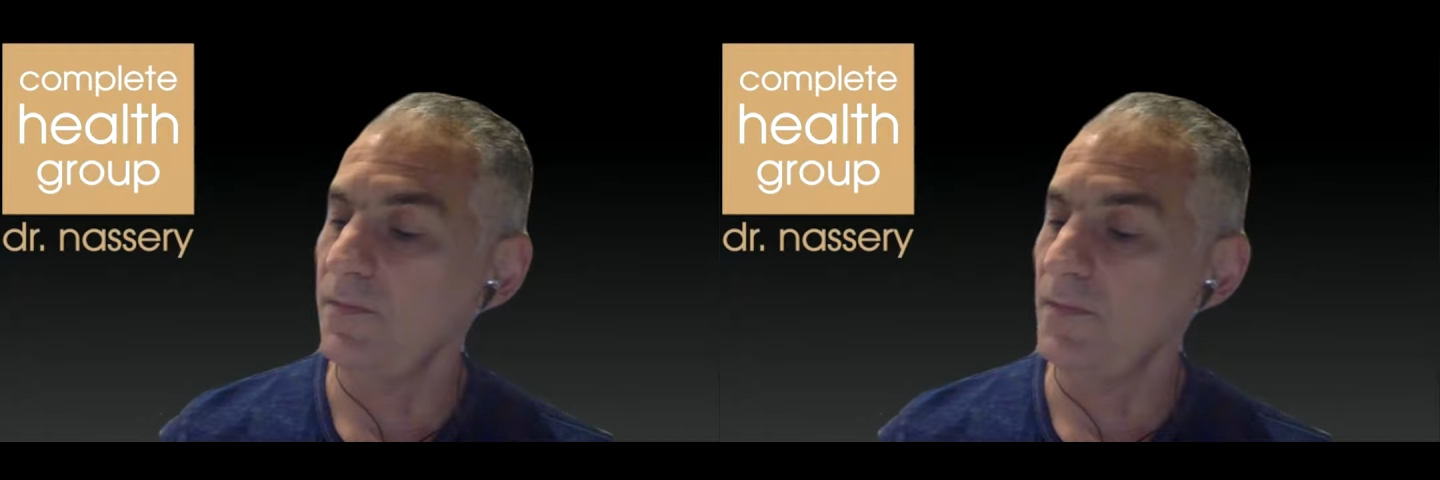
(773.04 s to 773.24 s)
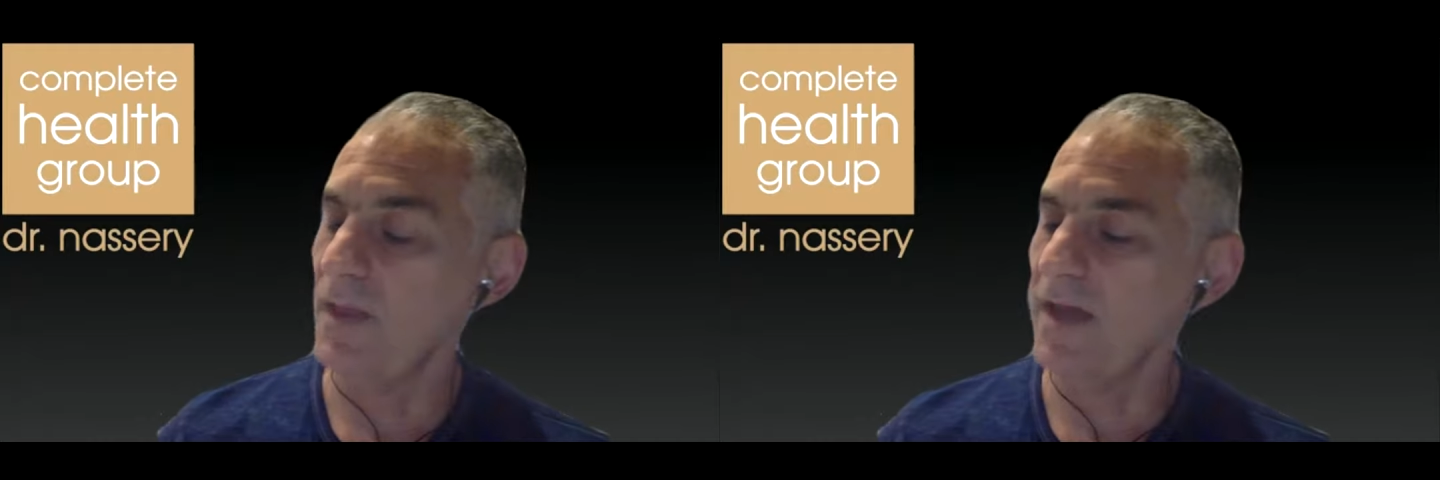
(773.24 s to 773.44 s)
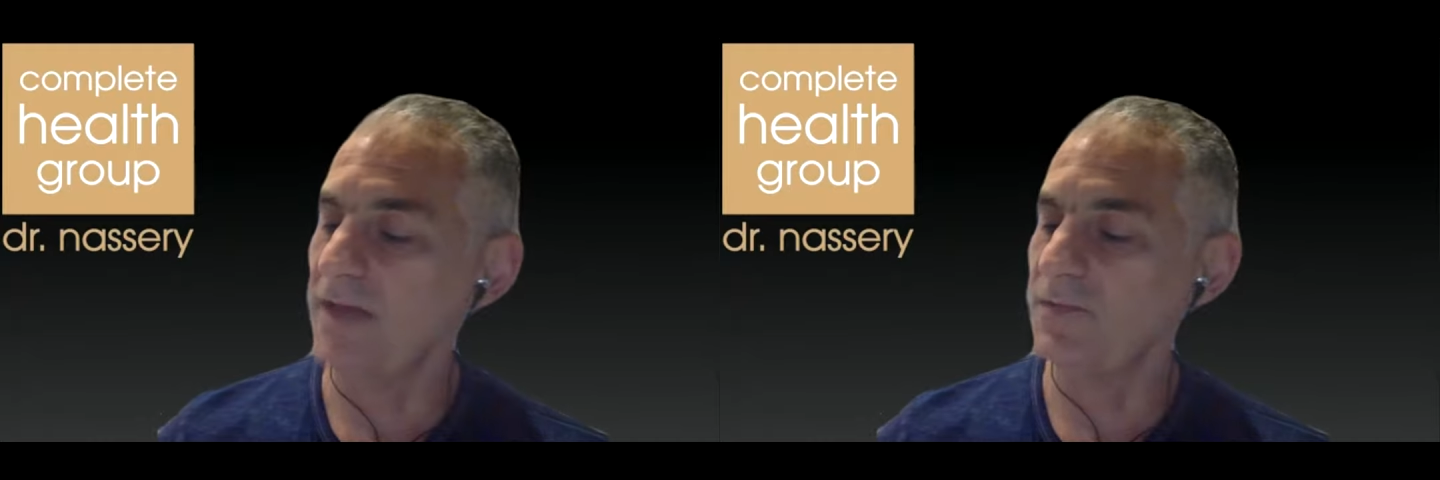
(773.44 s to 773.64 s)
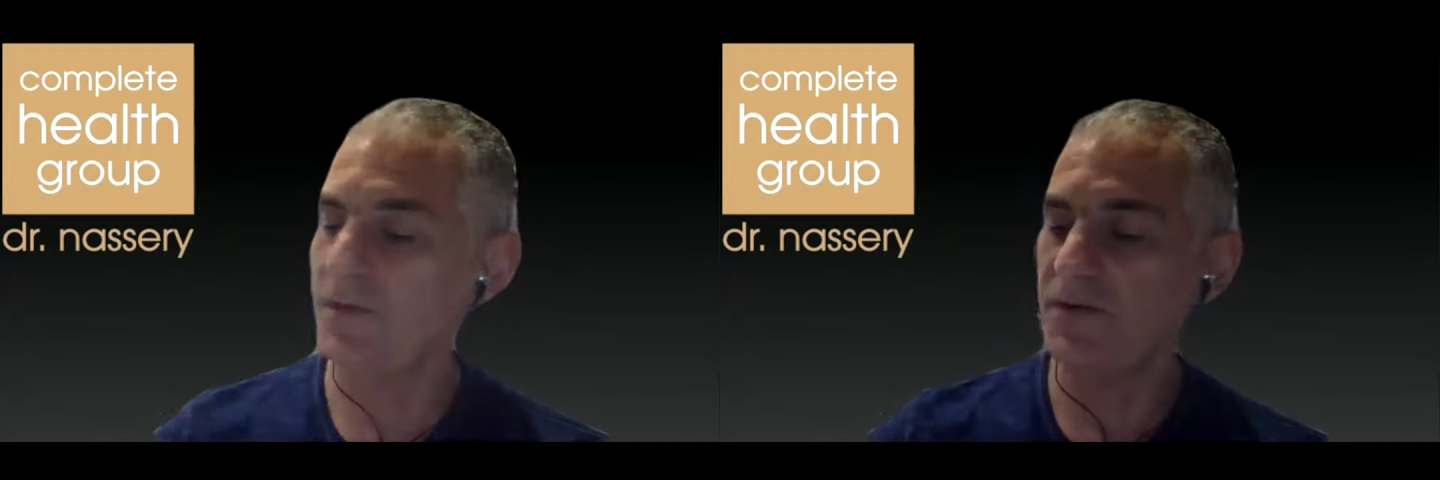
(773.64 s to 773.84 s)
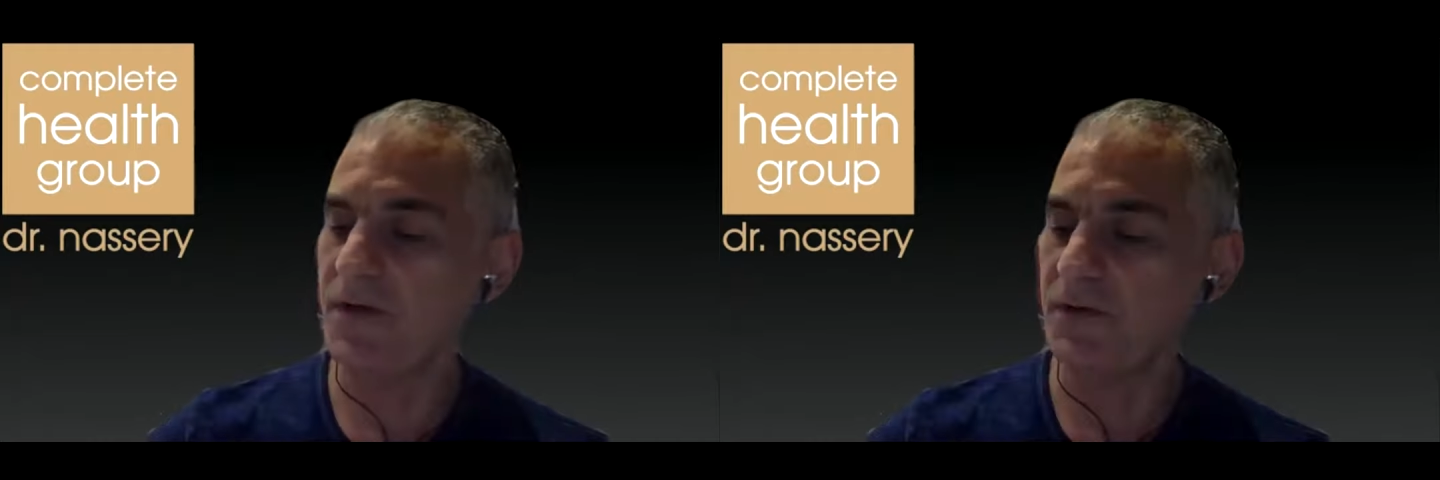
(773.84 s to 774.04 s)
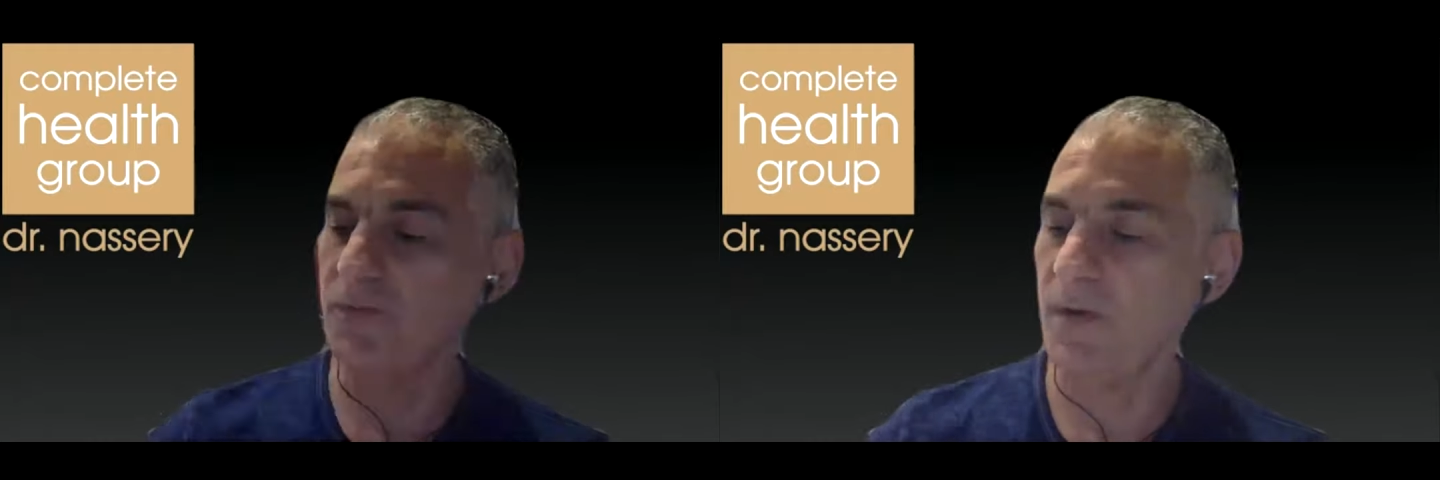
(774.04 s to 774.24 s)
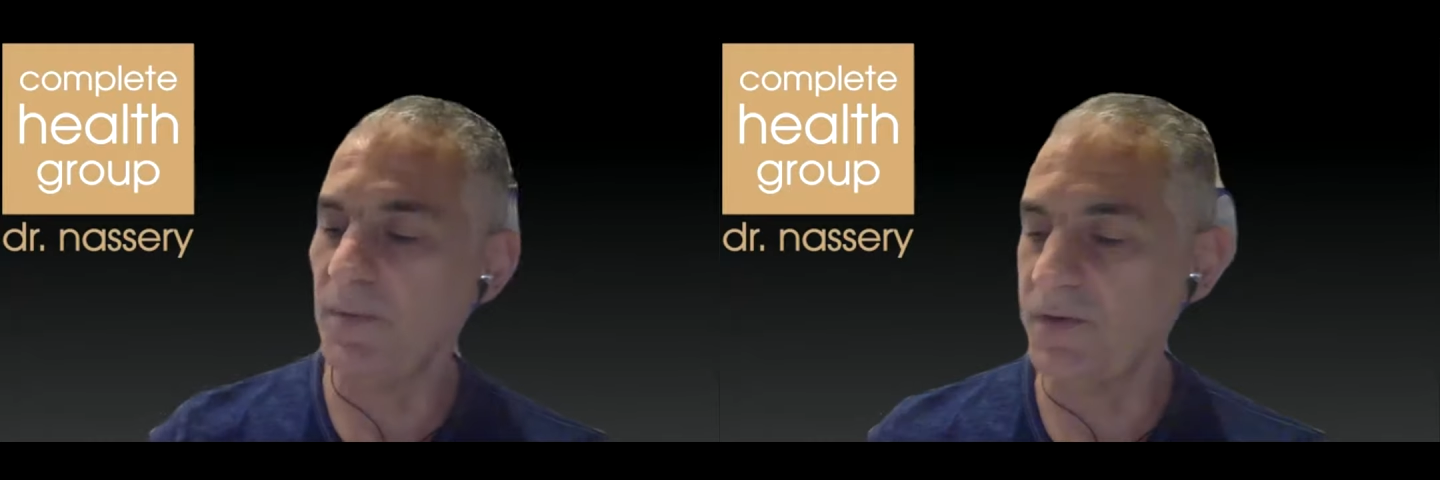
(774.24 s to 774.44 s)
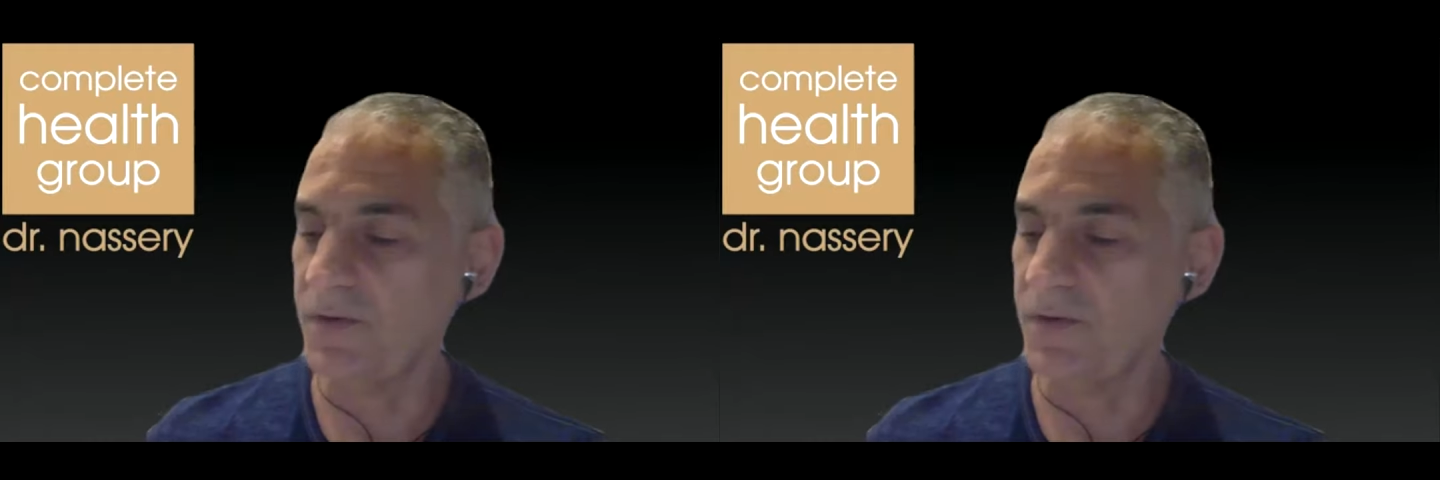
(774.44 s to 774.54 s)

last one is Dr. Robert